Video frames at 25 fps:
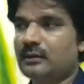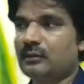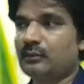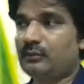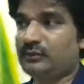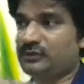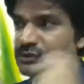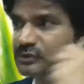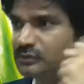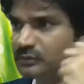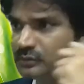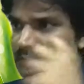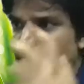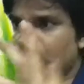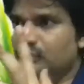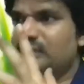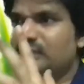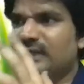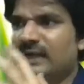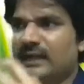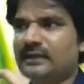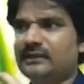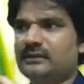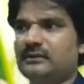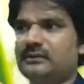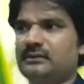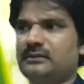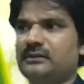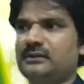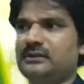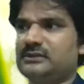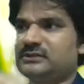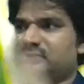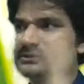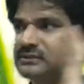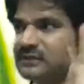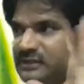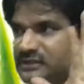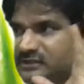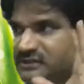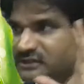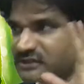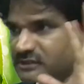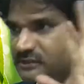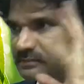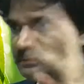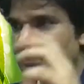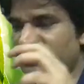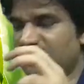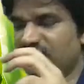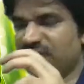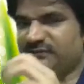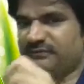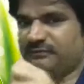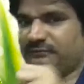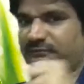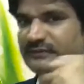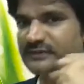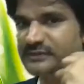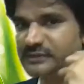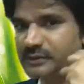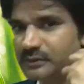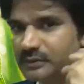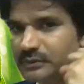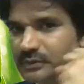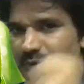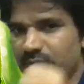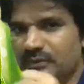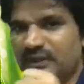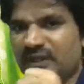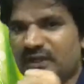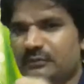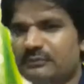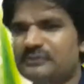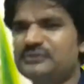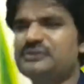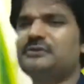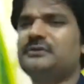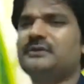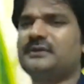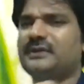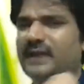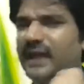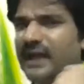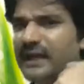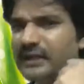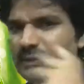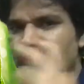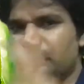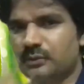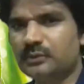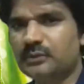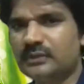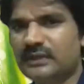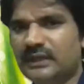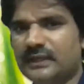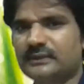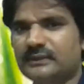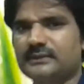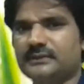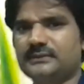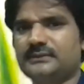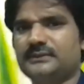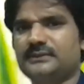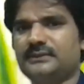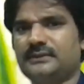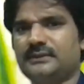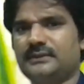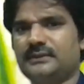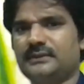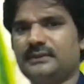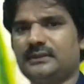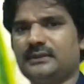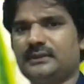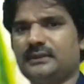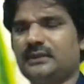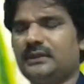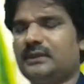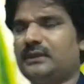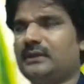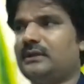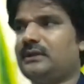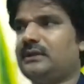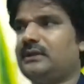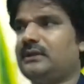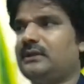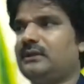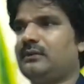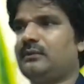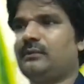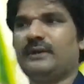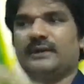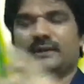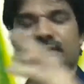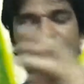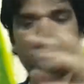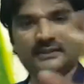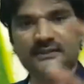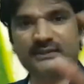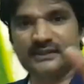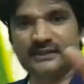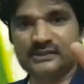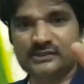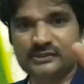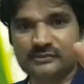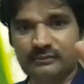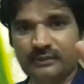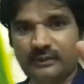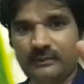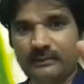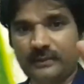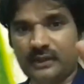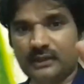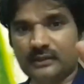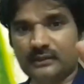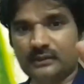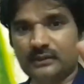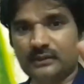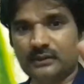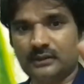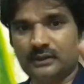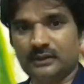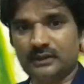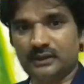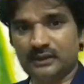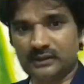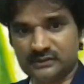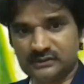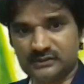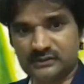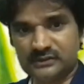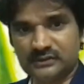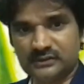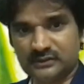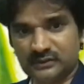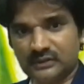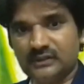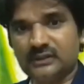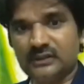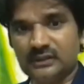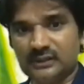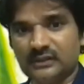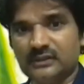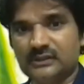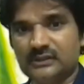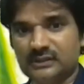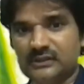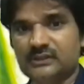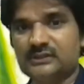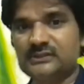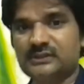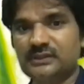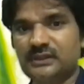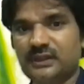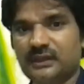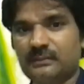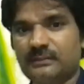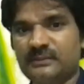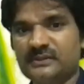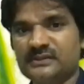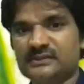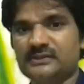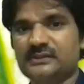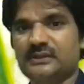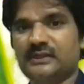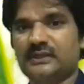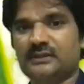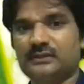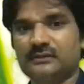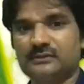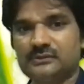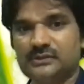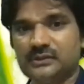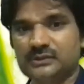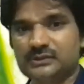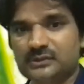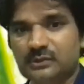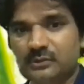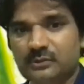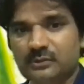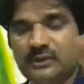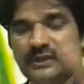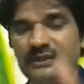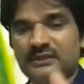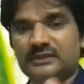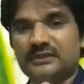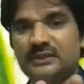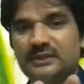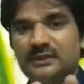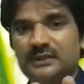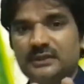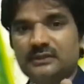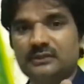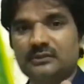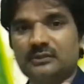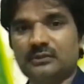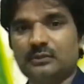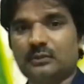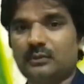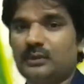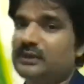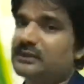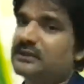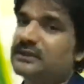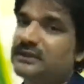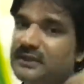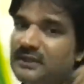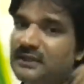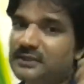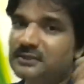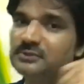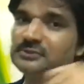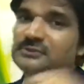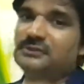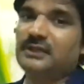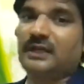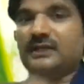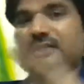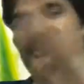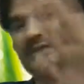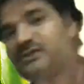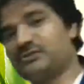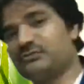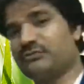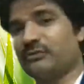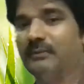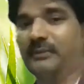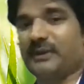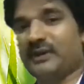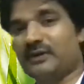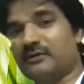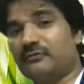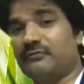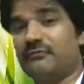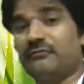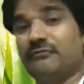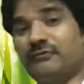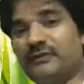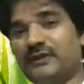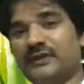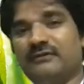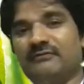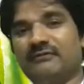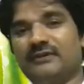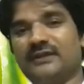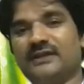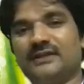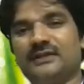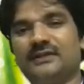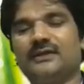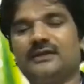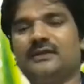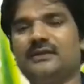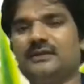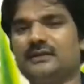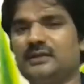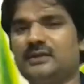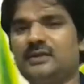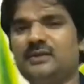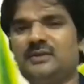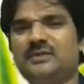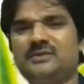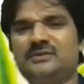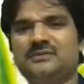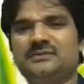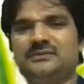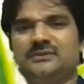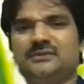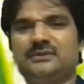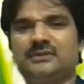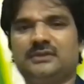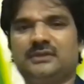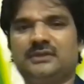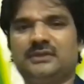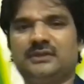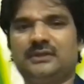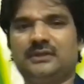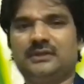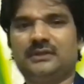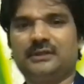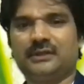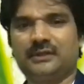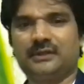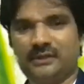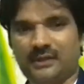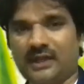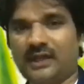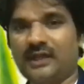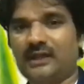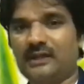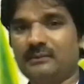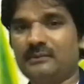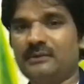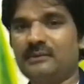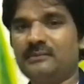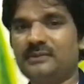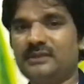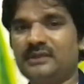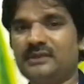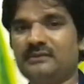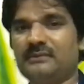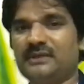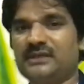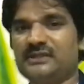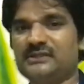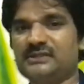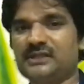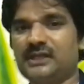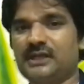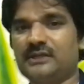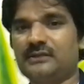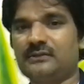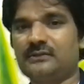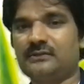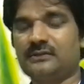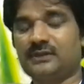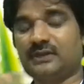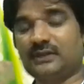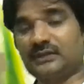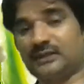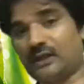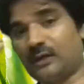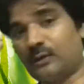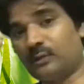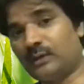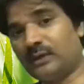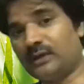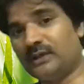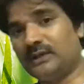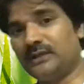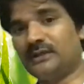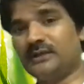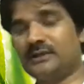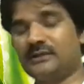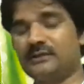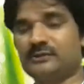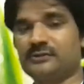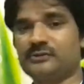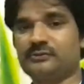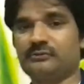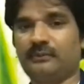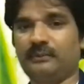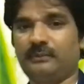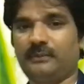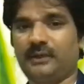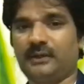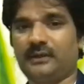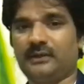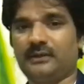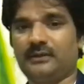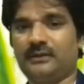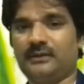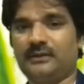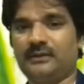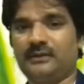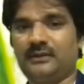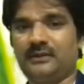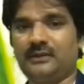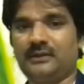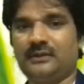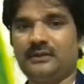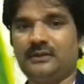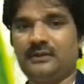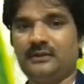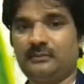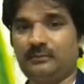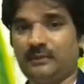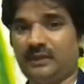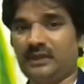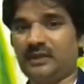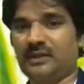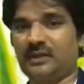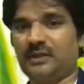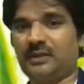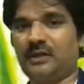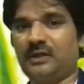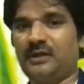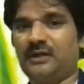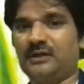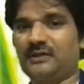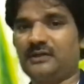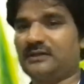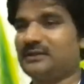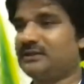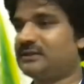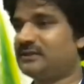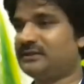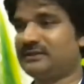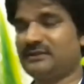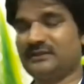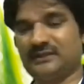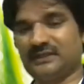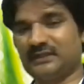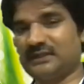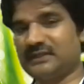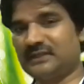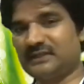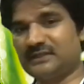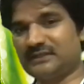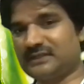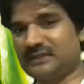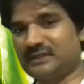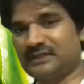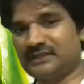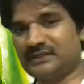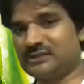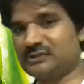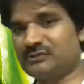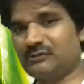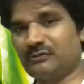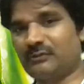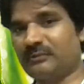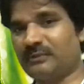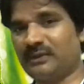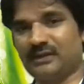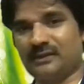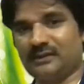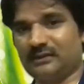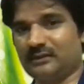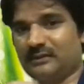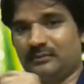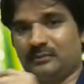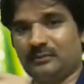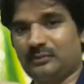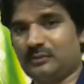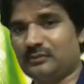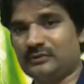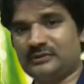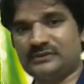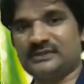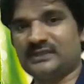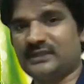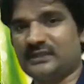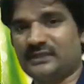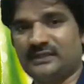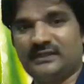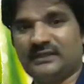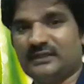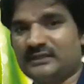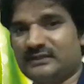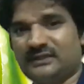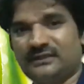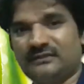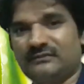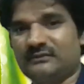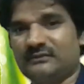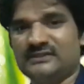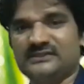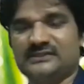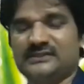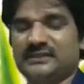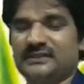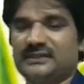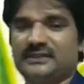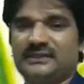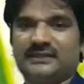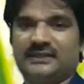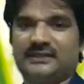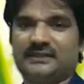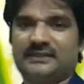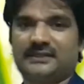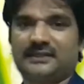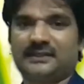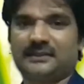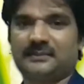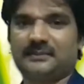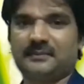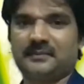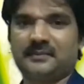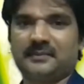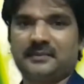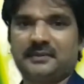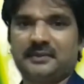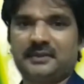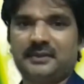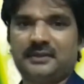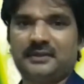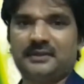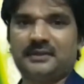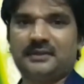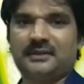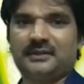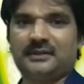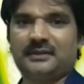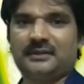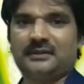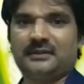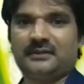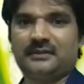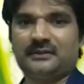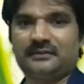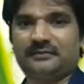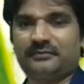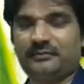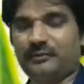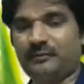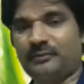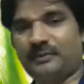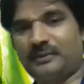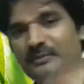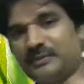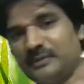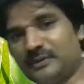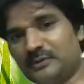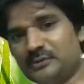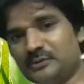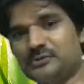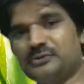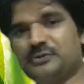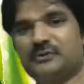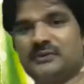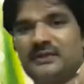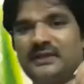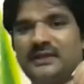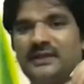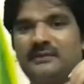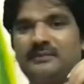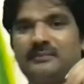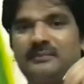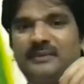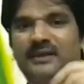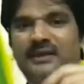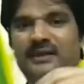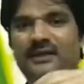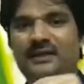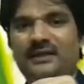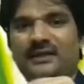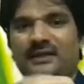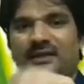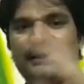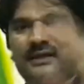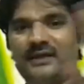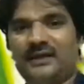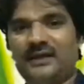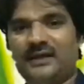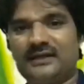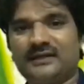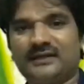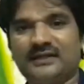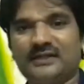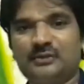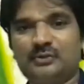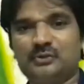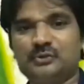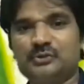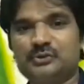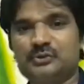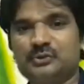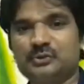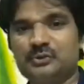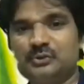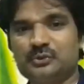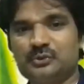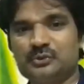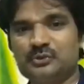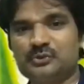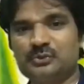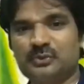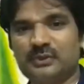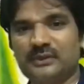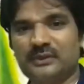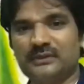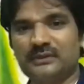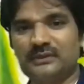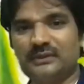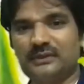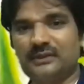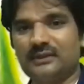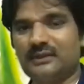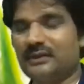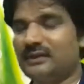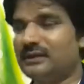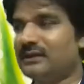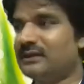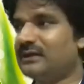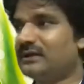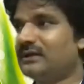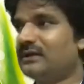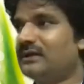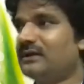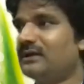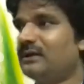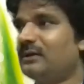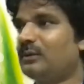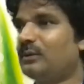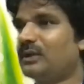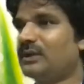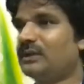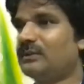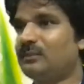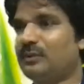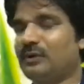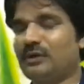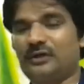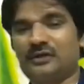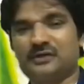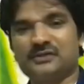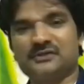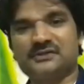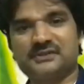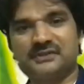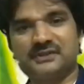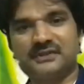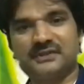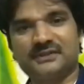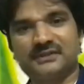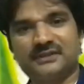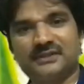We should do that. It's not just belief. We should do that. We should try to do that. By learning swimming, is it happens that just you entered into the water and you started swimming very well? No. I remember in my childhood that how I learned swimming. My God, there that swimming boats and nothing was there that time. A few people used to take me and they used to use one box.